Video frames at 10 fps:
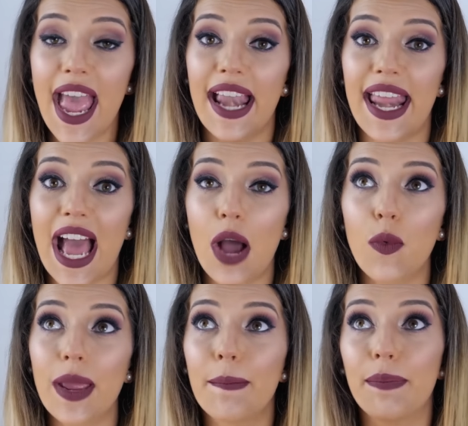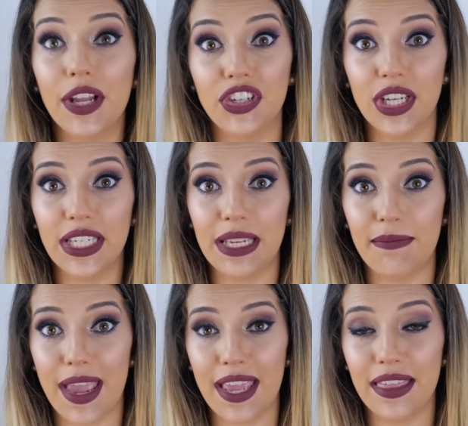and how we budget to
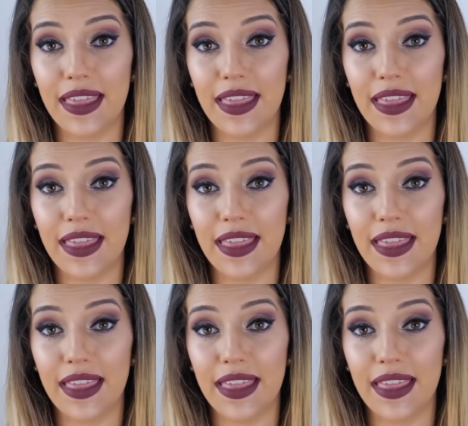make